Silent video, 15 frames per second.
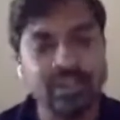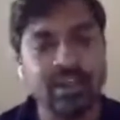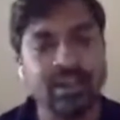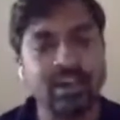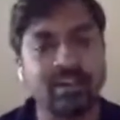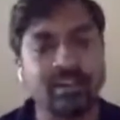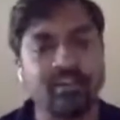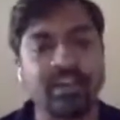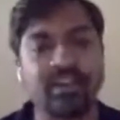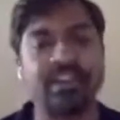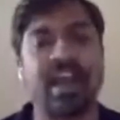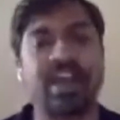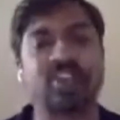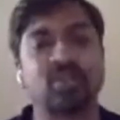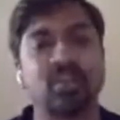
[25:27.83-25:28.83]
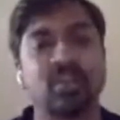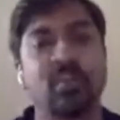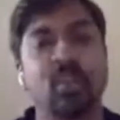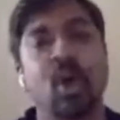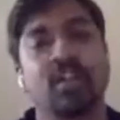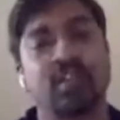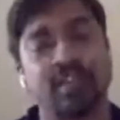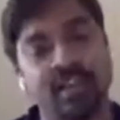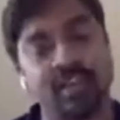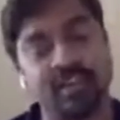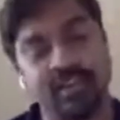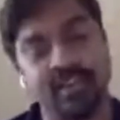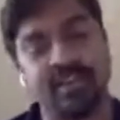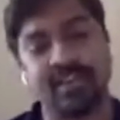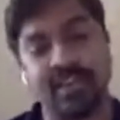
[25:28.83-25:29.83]
uh, where the actual blocks are
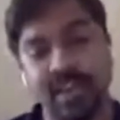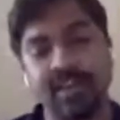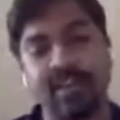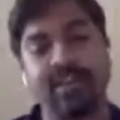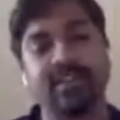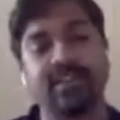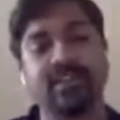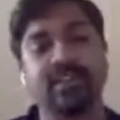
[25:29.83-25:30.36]
residing.